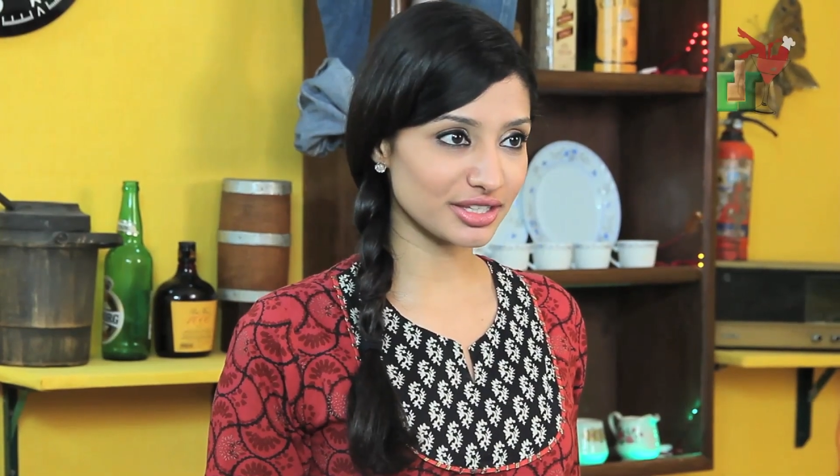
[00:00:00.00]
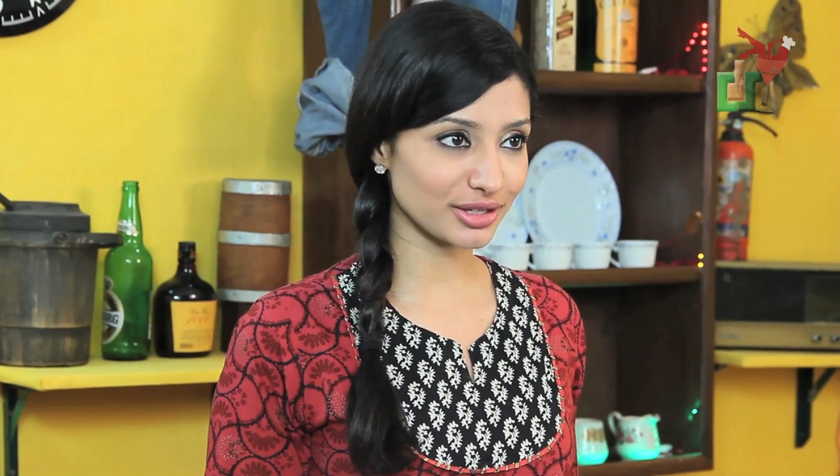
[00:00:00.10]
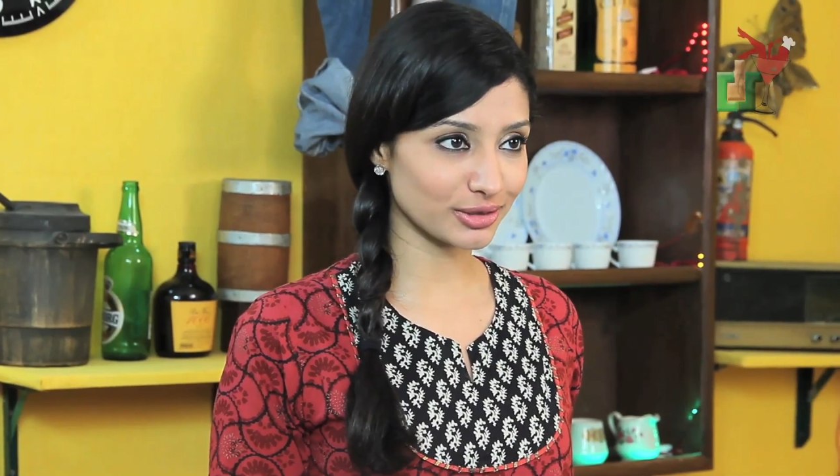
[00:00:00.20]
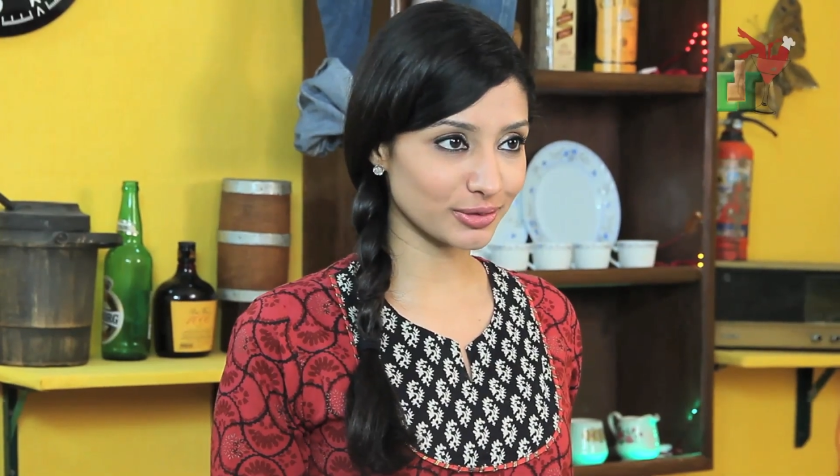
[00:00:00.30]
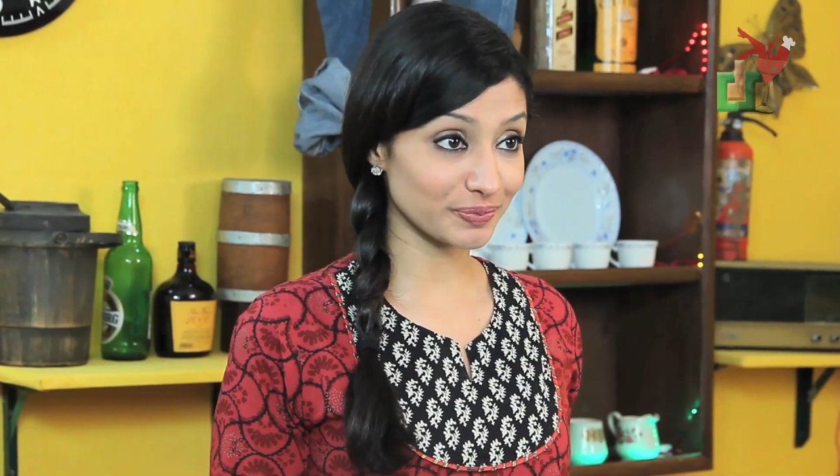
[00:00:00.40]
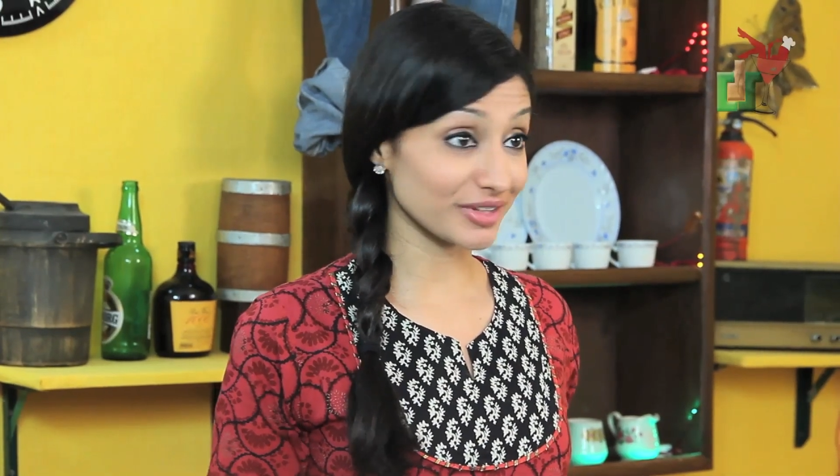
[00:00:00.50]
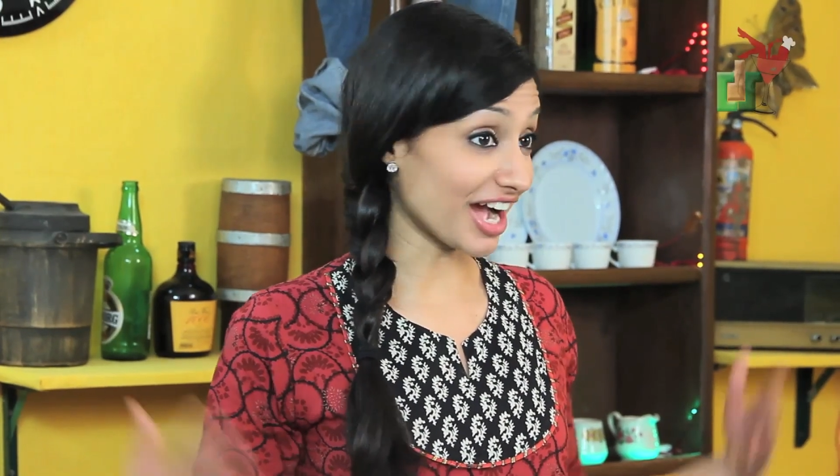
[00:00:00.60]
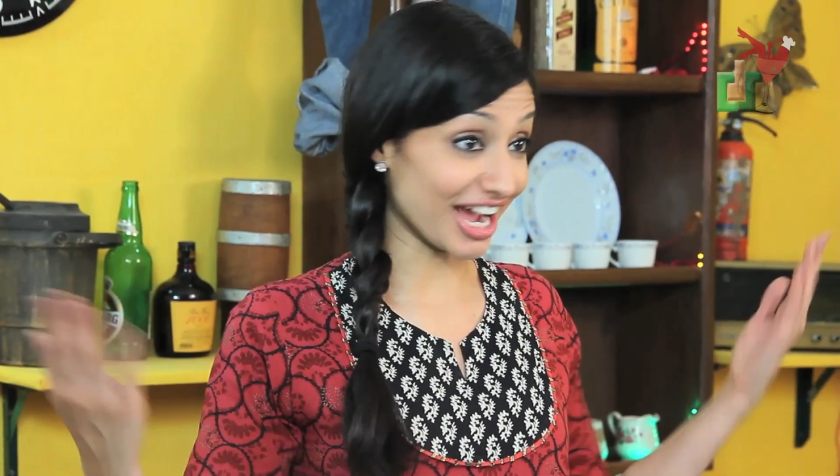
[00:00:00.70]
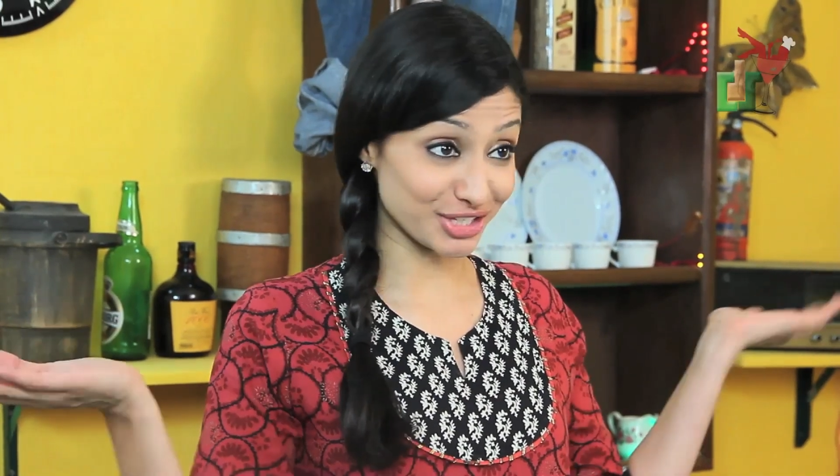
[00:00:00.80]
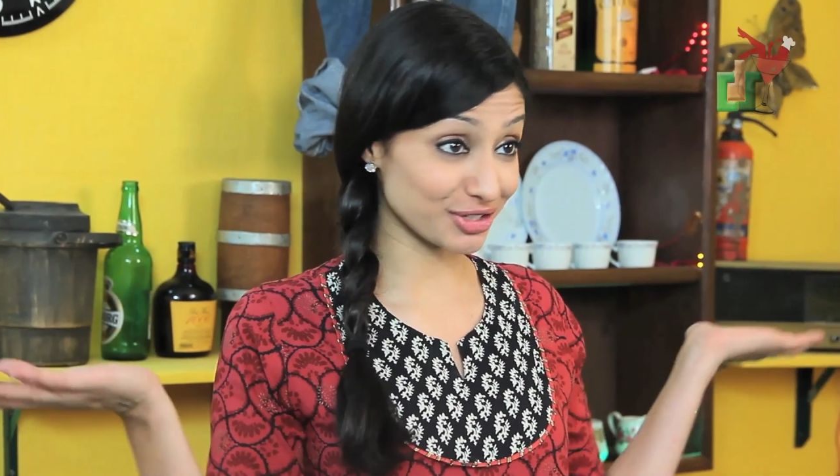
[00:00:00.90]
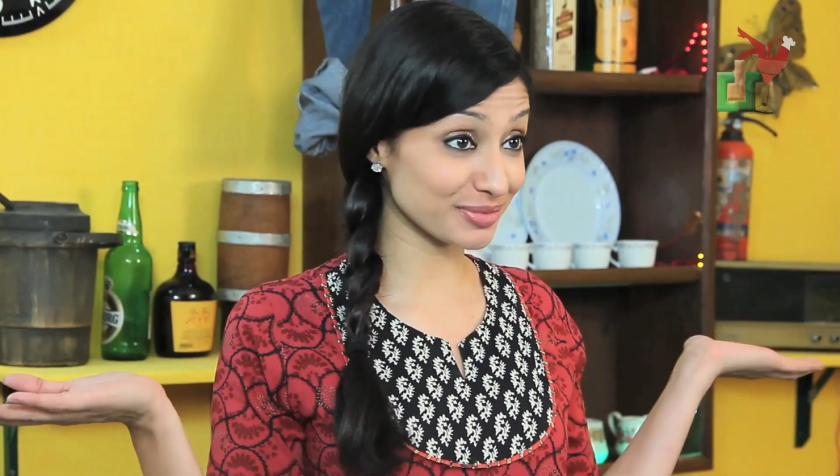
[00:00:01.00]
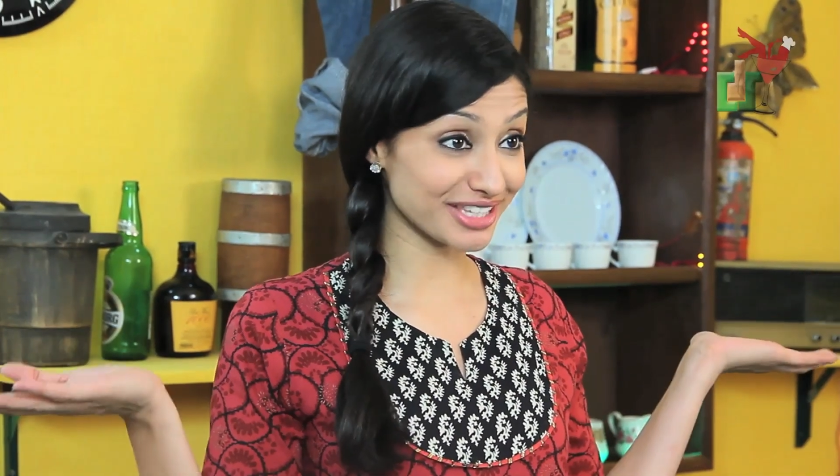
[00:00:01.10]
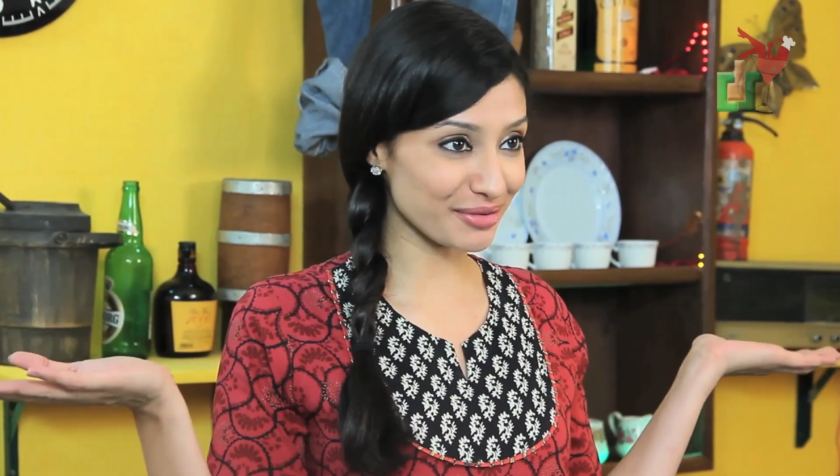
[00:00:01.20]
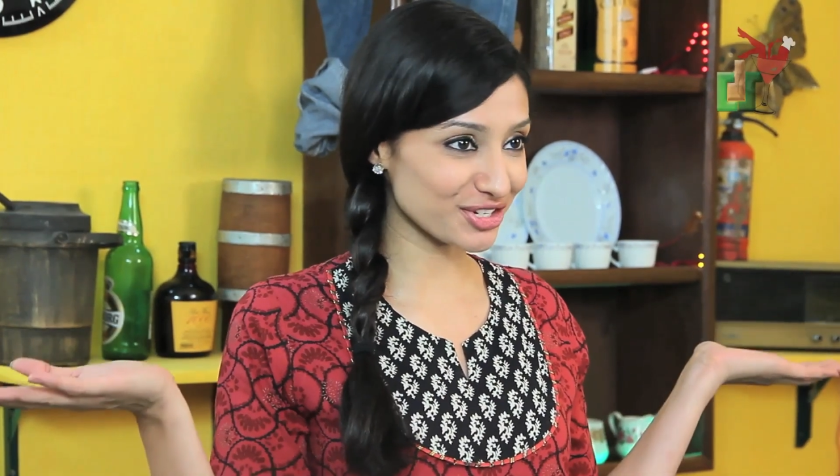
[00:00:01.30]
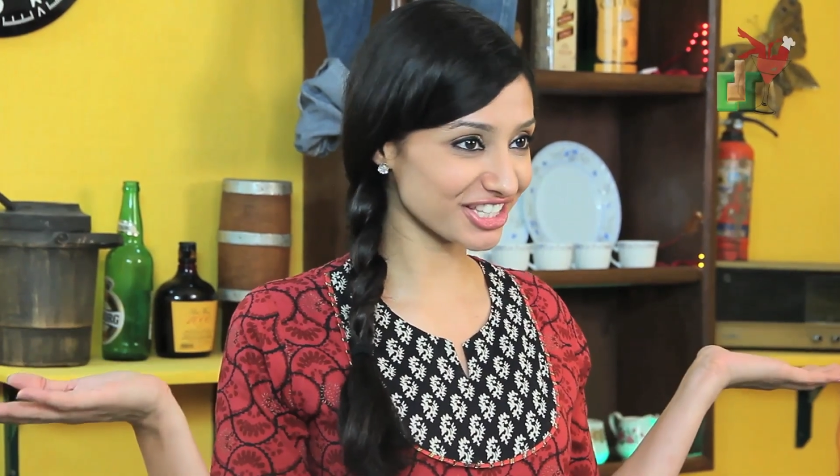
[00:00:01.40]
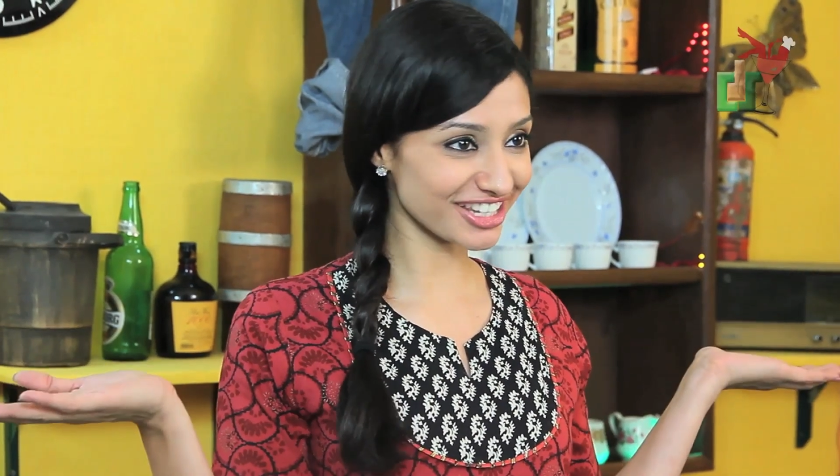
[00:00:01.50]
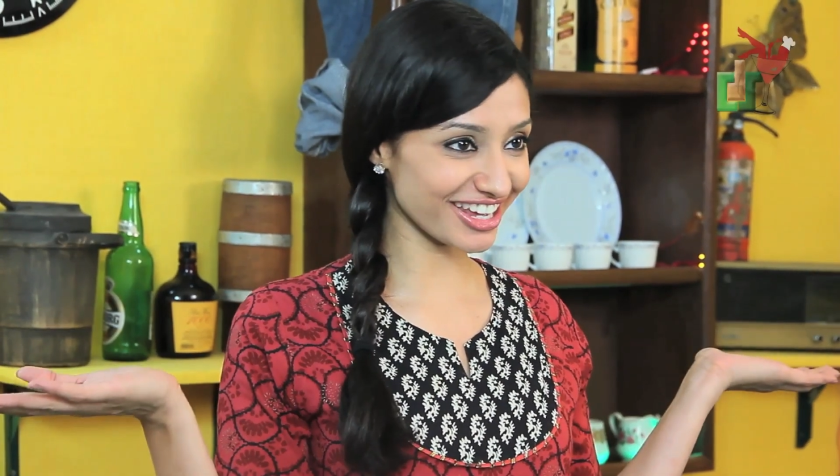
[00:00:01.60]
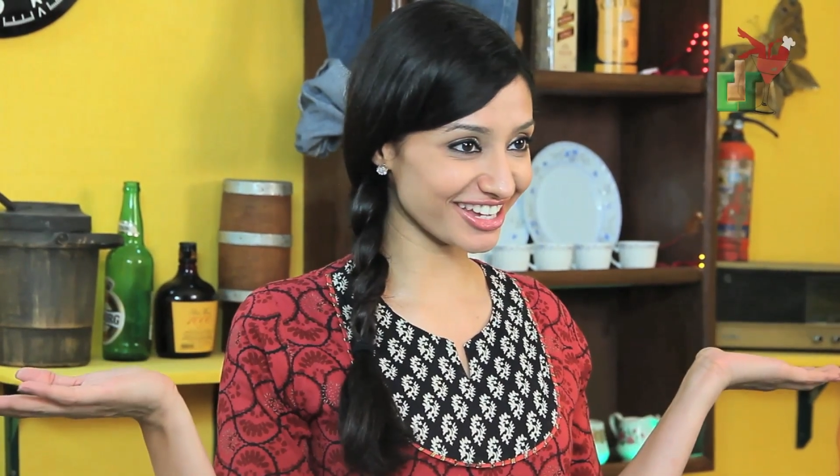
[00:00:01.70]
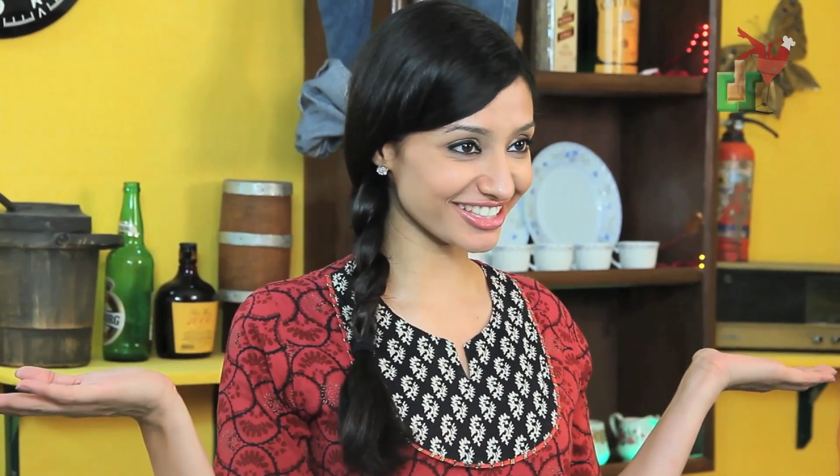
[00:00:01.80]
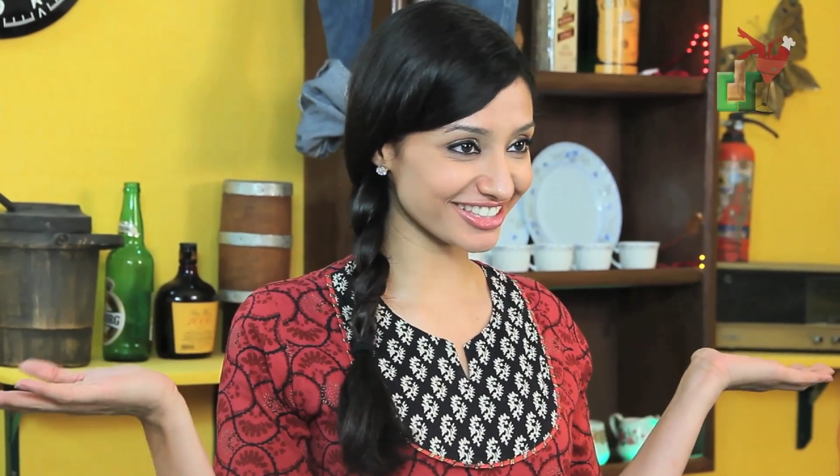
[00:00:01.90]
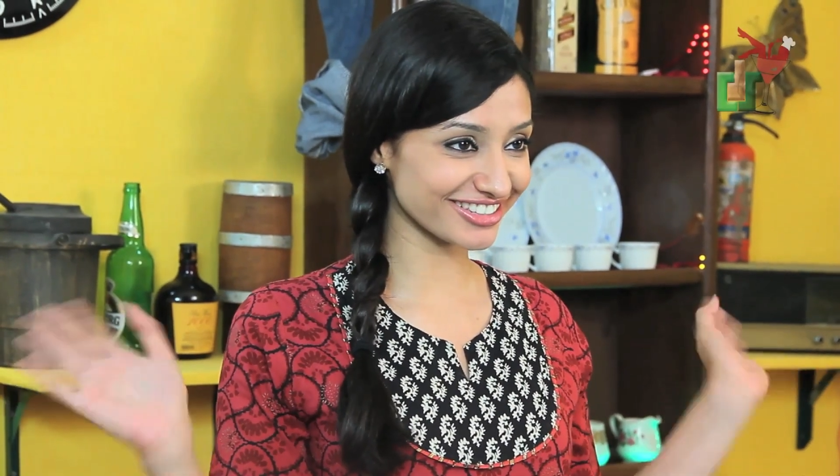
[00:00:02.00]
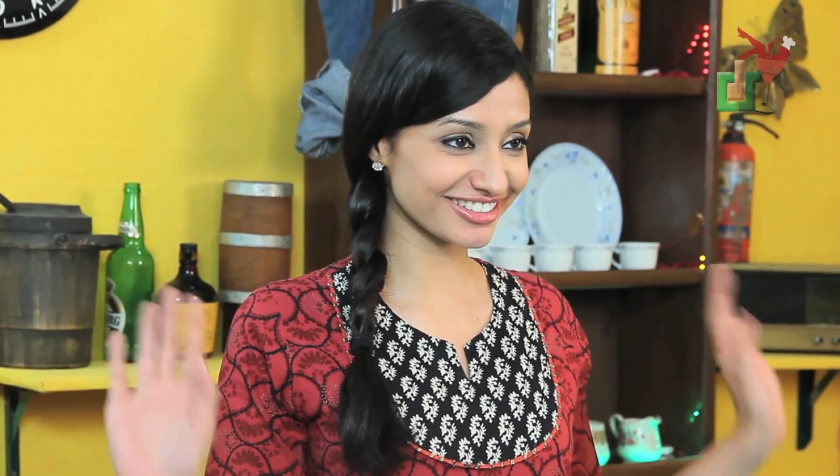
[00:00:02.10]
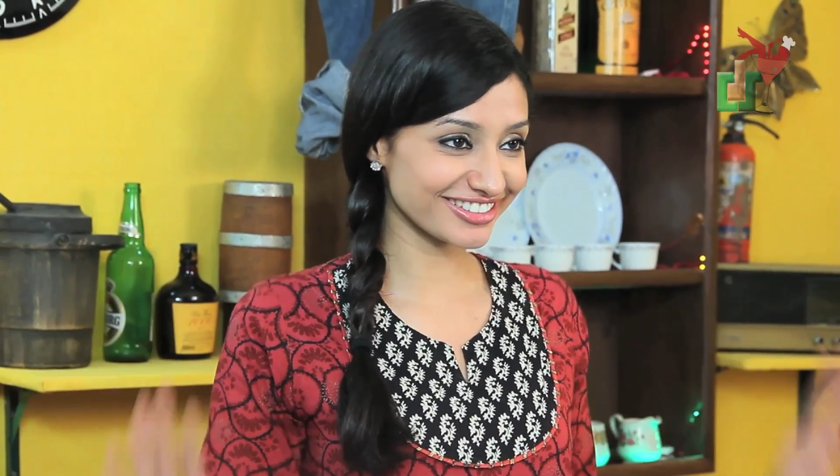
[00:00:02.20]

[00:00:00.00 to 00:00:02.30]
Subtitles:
so ice cream sandwiches it is.